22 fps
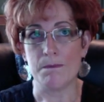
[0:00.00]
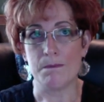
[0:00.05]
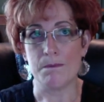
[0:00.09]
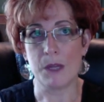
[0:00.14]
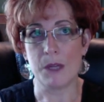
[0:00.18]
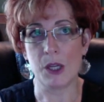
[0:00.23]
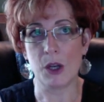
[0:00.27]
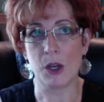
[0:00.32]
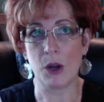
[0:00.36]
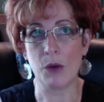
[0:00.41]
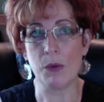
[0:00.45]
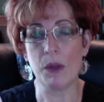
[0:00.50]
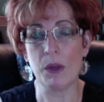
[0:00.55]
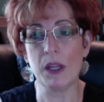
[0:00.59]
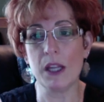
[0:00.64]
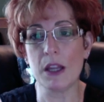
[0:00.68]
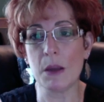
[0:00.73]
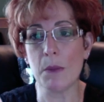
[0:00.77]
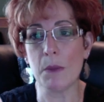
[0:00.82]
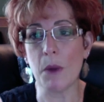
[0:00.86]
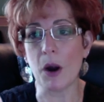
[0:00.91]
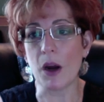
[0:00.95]
Really
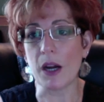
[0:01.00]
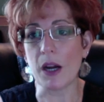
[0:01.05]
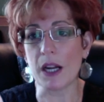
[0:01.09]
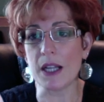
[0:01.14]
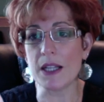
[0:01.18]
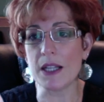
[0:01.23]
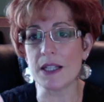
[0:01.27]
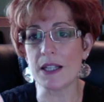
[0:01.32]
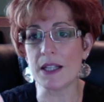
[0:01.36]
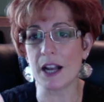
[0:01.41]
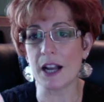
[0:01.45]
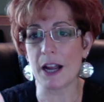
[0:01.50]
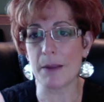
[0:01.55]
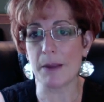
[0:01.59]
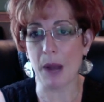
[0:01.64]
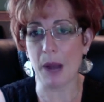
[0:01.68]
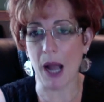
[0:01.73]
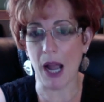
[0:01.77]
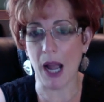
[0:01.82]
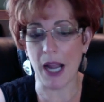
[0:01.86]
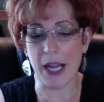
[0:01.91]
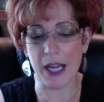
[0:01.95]
the markets that I
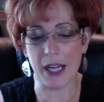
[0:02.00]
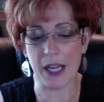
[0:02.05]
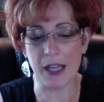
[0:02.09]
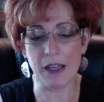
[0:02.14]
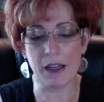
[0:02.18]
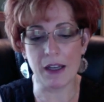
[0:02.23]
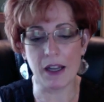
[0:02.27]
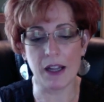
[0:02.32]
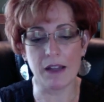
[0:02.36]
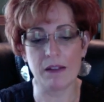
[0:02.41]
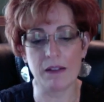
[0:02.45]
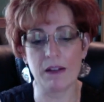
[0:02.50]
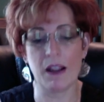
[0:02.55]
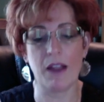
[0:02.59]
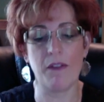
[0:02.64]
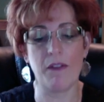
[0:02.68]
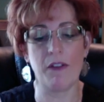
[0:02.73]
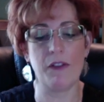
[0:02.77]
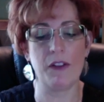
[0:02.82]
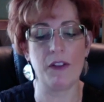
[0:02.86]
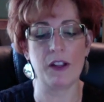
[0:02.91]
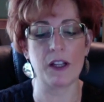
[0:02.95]
buy in, I have
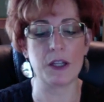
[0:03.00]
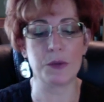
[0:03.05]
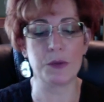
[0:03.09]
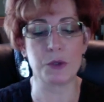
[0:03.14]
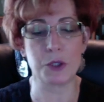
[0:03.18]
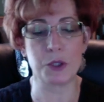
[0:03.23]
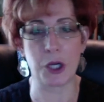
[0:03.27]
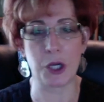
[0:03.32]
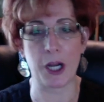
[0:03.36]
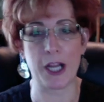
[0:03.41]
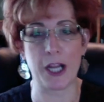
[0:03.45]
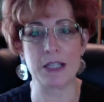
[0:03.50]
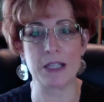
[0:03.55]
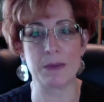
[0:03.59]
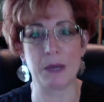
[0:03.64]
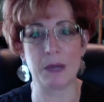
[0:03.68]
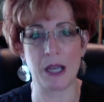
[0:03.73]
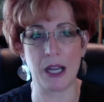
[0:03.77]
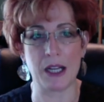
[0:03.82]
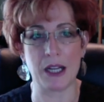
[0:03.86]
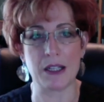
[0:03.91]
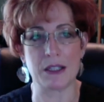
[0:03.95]
a feeling that's what you're going to ask me
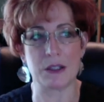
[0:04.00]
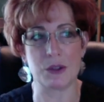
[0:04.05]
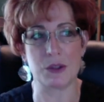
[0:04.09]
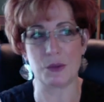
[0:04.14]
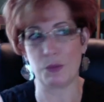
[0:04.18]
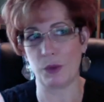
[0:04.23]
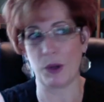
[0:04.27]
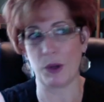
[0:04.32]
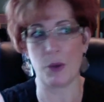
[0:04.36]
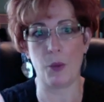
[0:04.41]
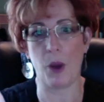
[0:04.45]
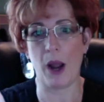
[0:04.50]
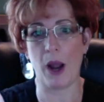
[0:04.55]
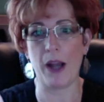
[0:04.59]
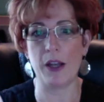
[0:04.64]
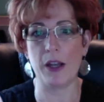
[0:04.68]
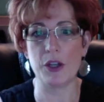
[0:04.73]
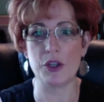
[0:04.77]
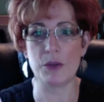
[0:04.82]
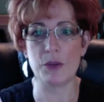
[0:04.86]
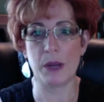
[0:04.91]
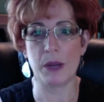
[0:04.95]
next is like, why
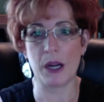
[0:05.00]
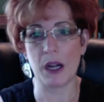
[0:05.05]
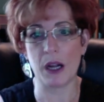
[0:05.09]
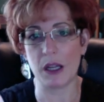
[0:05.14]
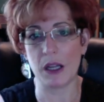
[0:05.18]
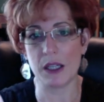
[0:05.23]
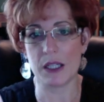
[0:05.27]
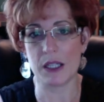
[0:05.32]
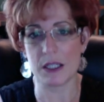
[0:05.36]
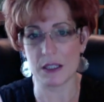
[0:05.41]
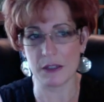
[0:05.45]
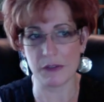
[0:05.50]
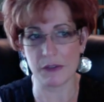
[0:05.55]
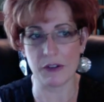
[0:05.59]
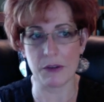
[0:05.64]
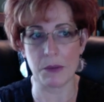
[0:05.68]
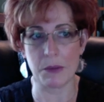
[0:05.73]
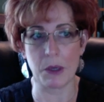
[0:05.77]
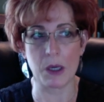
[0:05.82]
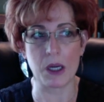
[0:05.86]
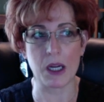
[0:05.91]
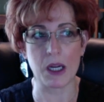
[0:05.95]
did you pick all these different
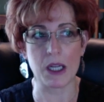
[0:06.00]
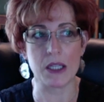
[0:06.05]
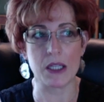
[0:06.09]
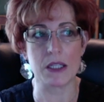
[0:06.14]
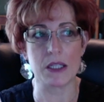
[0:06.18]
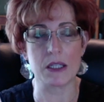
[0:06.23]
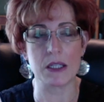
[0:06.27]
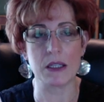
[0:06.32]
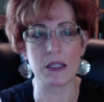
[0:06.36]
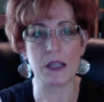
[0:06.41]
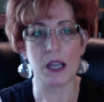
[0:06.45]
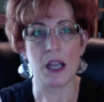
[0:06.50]
markets?